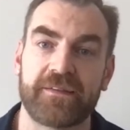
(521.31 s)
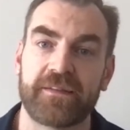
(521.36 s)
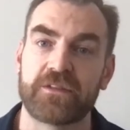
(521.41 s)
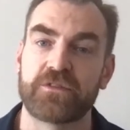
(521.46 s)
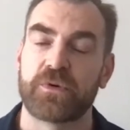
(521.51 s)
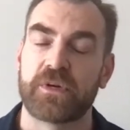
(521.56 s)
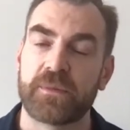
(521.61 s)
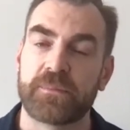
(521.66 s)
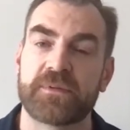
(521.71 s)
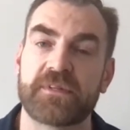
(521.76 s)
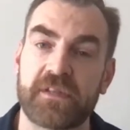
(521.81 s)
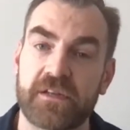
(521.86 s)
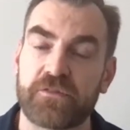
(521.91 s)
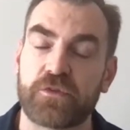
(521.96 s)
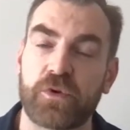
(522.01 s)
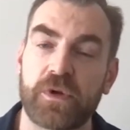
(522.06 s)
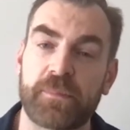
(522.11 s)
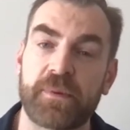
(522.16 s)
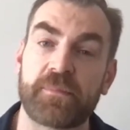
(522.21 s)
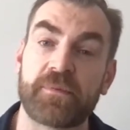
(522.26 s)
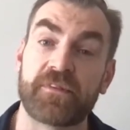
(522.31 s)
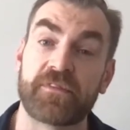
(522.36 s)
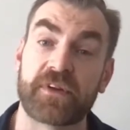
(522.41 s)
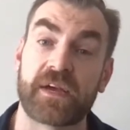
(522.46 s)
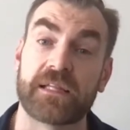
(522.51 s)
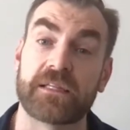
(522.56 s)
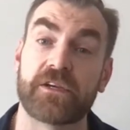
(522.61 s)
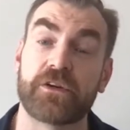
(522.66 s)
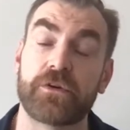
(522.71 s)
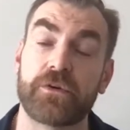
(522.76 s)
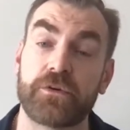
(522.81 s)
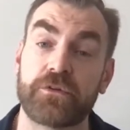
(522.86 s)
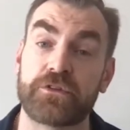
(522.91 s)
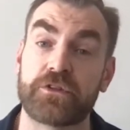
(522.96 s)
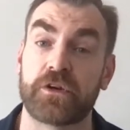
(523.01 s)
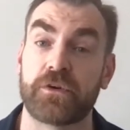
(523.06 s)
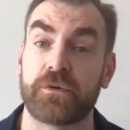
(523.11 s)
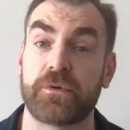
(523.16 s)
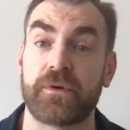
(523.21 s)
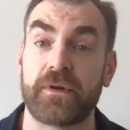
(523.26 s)
the 20% of queer people of color who
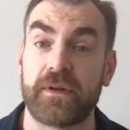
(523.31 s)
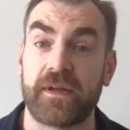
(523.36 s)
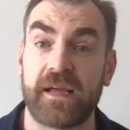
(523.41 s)
don't